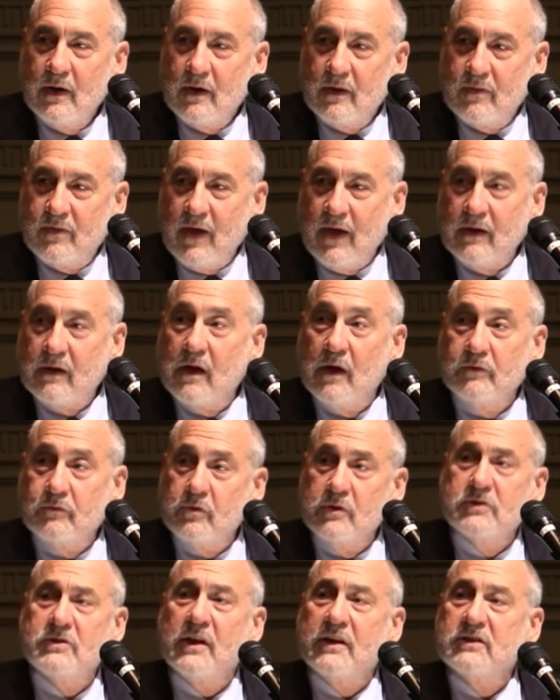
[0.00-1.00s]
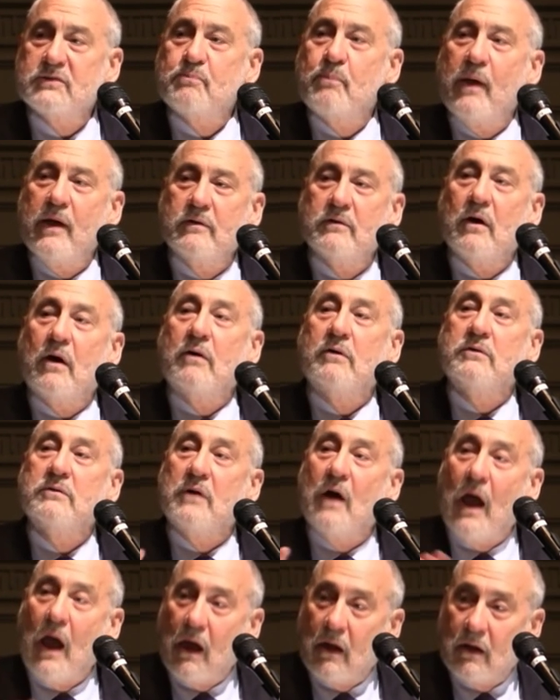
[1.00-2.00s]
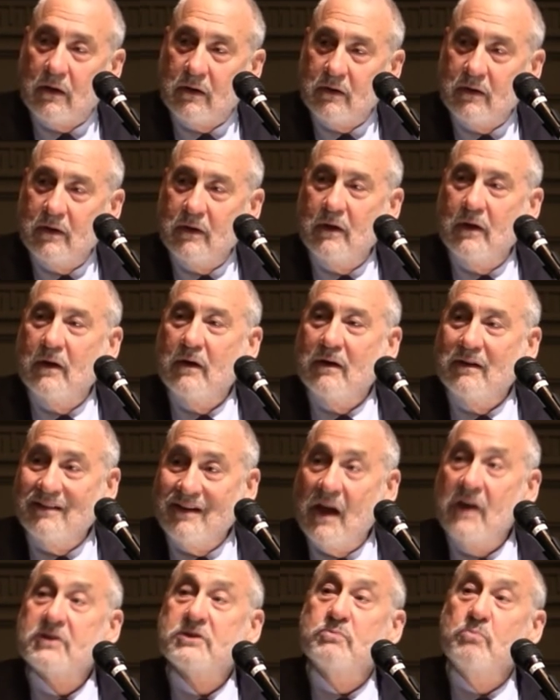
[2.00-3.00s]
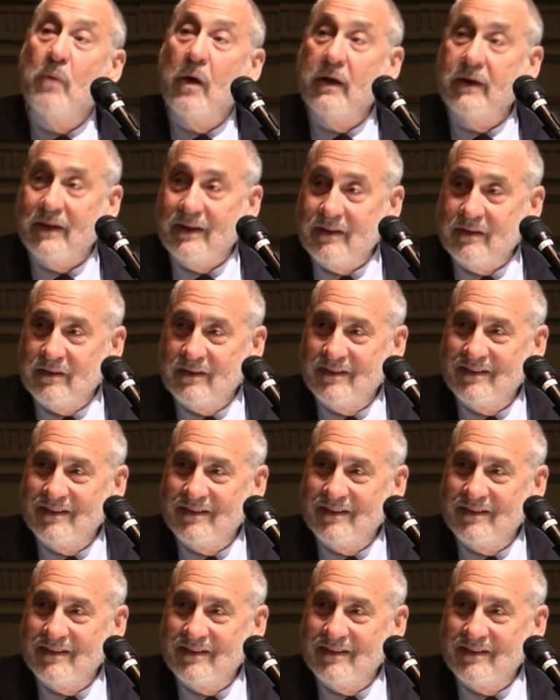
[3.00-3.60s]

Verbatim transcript: than countries that spend a lot less money.